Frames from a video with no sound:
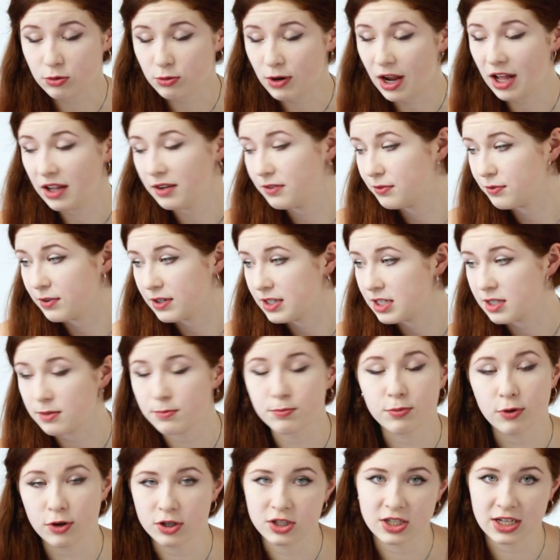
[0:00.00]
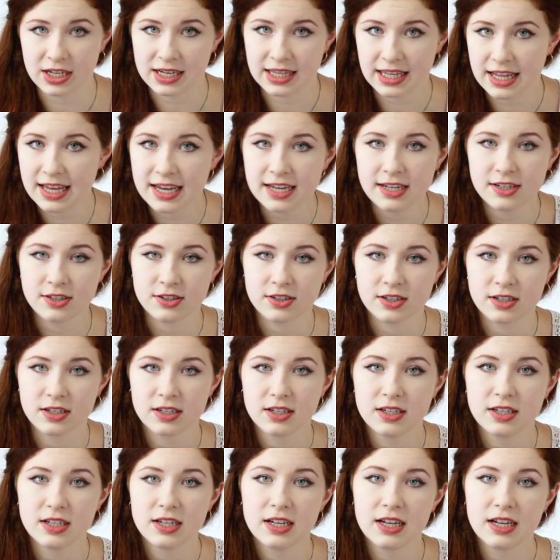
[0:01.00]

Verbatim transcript: crowdfunding project later,